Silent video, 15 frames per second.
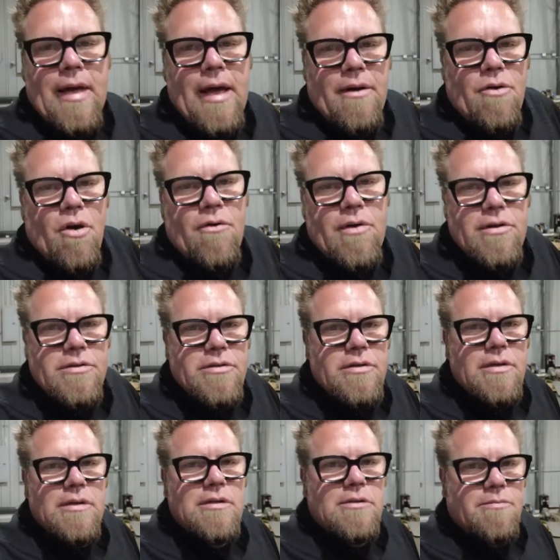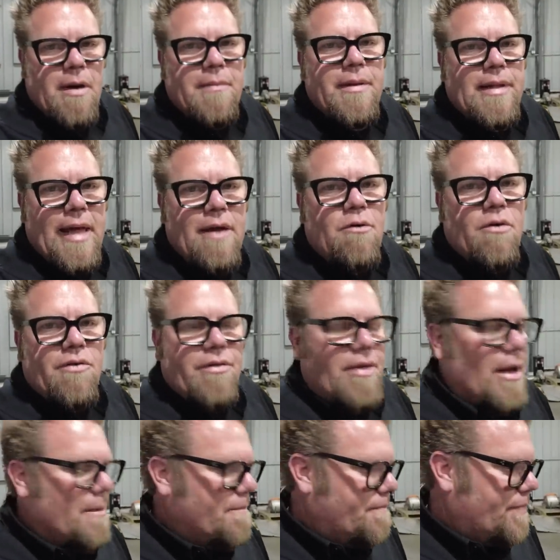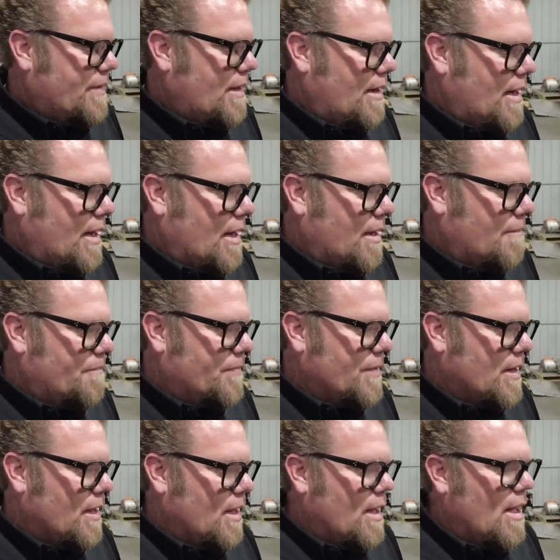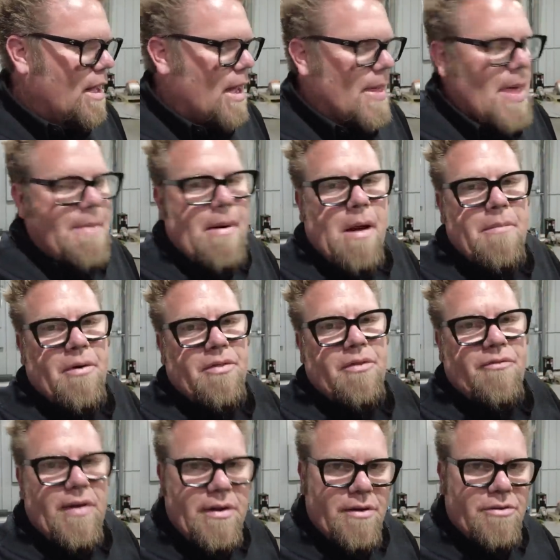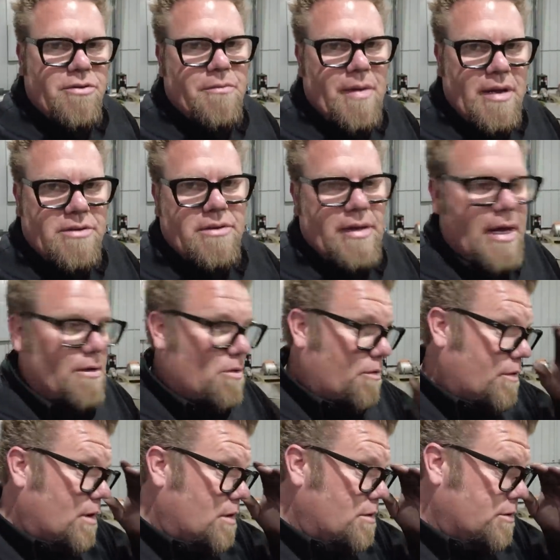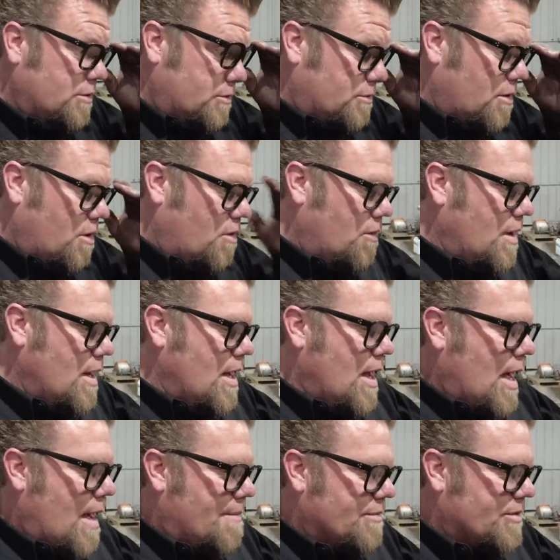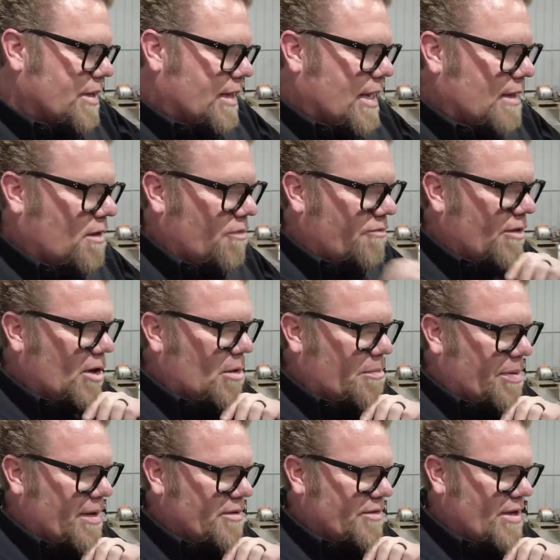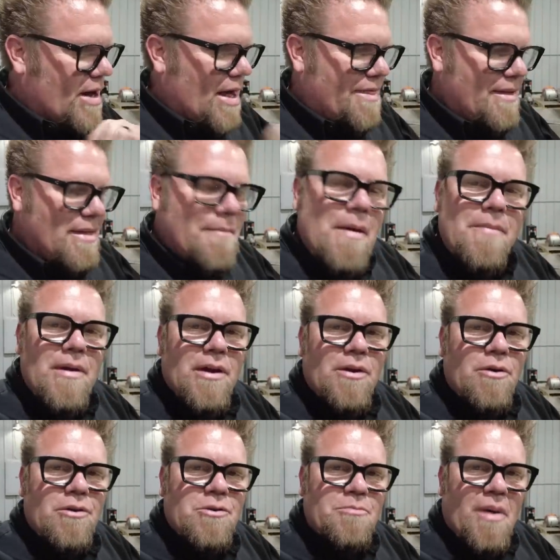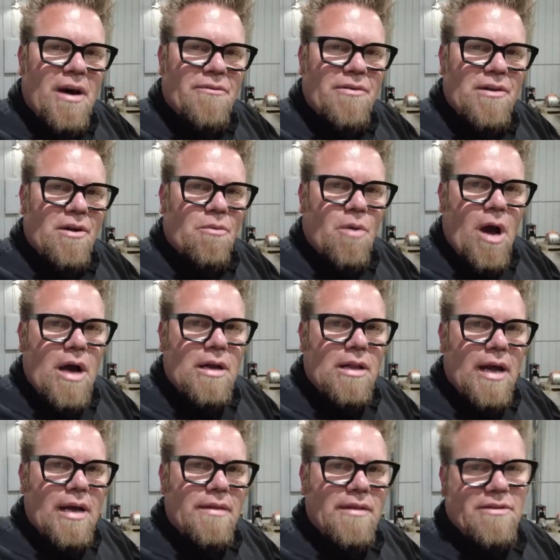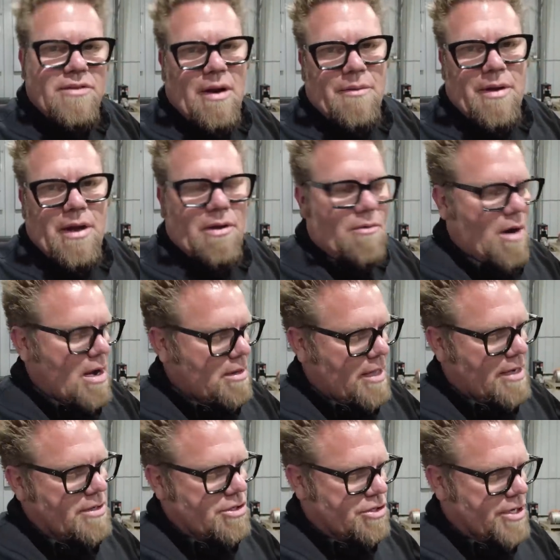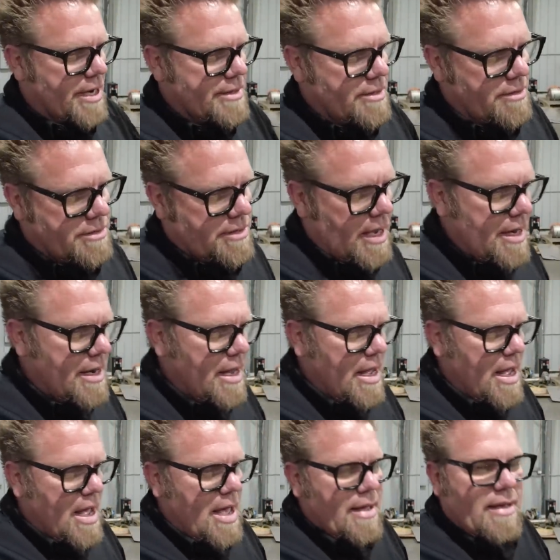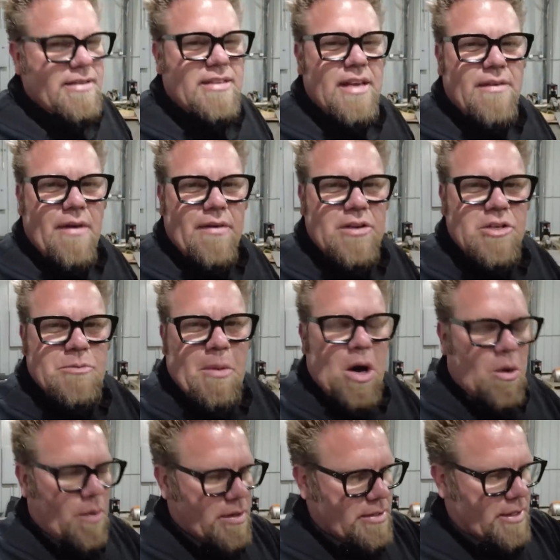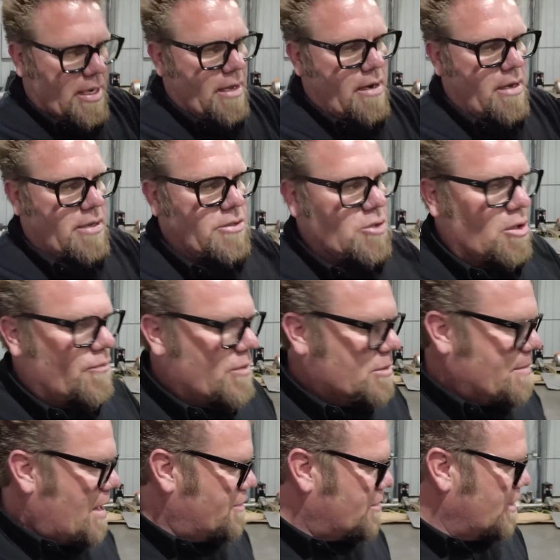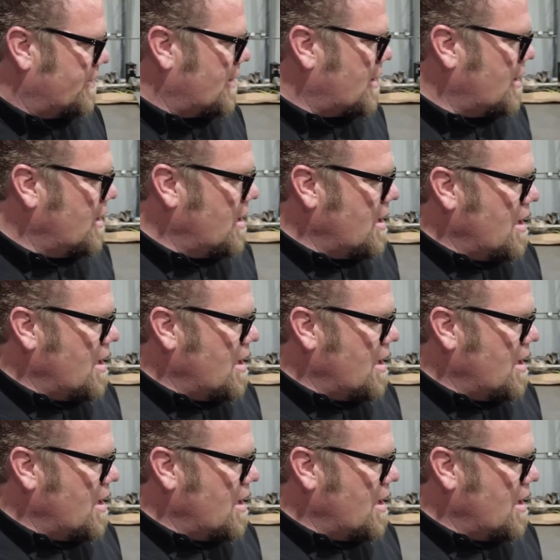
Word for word: Land Rovers, it's probably a Land Rover thing. Um, and they probably built the fenders to match the Land Rover. So I'm just going to cut a little filler piece in there. I think that might be a cool spot for a little rock light. That's not really a rock light, just shines out the side. I'm going to see if I have any small ones that could surface mount on there.